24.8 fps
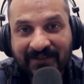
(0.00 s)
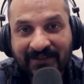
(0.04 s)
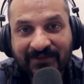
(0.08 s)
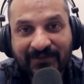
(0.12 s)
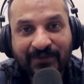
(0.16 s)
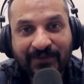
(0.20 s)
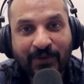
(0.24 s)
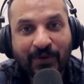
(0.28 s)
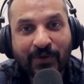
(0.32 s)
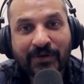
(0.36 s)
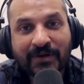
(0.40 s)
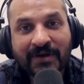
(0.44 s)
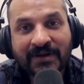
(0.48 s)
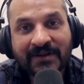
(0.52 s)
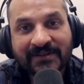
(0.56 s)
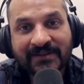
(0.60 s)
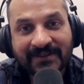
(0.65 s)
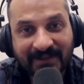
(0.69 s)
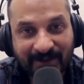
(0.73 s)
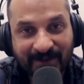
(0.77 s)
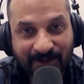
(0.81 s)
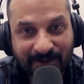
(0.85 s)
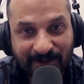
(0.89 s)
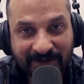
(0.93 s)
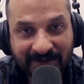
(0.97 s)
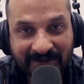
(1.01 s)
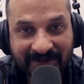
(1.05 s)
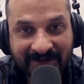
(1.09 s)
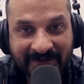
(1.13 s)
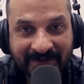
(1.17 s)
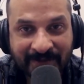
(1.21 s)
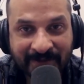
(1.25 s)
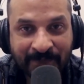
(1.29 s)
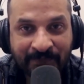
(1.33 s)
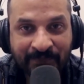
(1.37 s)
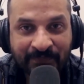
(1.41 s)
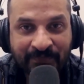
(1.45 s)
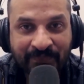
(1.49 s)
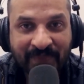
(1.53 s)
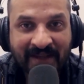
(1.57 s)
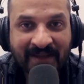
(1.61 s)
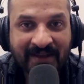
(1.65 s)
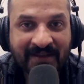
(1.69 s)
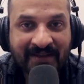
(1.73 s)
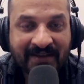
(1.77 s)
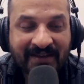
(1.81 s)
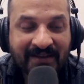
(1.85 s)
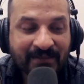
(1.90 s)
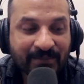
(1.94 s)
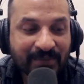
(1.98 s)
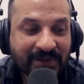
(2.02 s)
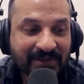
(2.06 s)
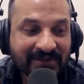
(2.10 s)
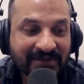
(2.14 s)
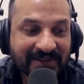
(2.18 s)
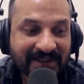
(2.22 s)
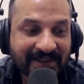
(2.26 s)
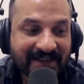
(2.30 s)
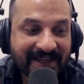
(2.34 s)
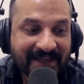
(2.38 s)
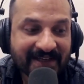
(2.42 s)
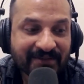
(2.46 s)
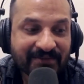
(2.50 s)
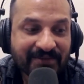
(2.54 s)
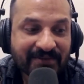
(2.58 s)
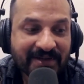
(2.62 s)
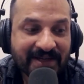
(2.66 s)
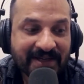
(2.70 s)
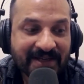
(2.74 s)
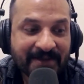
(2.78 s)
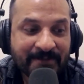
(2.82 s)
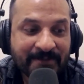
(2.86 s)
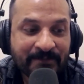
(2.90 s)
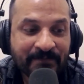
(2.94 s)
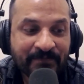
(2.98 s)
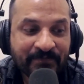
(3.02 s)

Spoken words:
for solutions. Because at the end of the day,